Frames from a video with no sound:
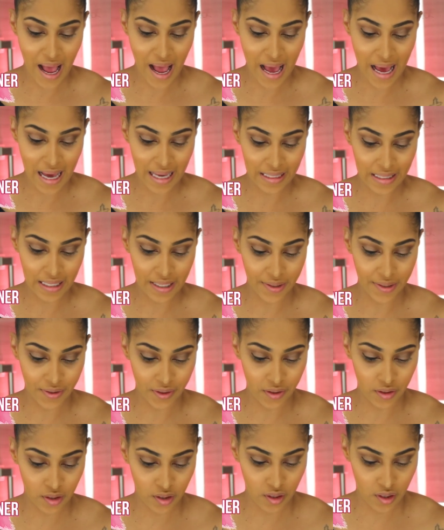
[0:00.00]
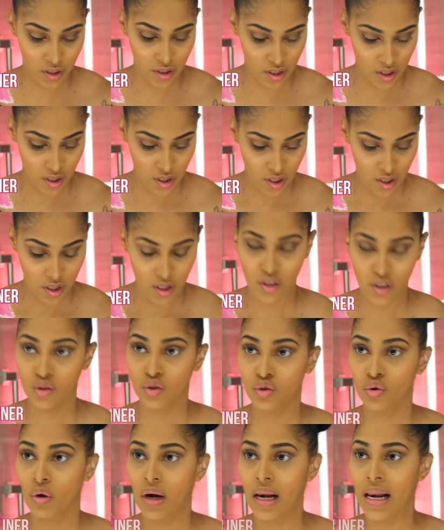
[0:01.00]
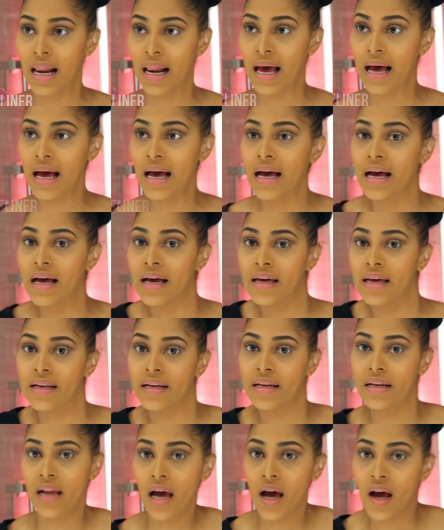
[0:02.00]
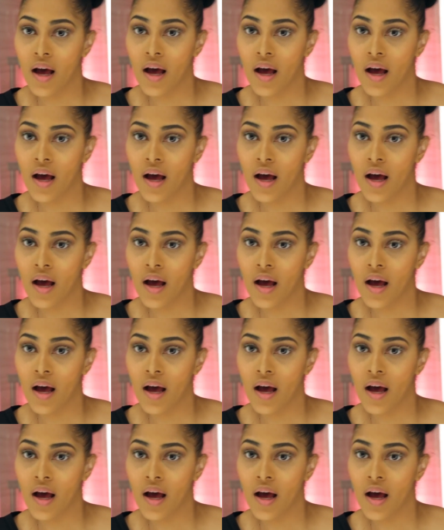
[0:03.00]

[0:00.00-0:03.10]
eyeliner to line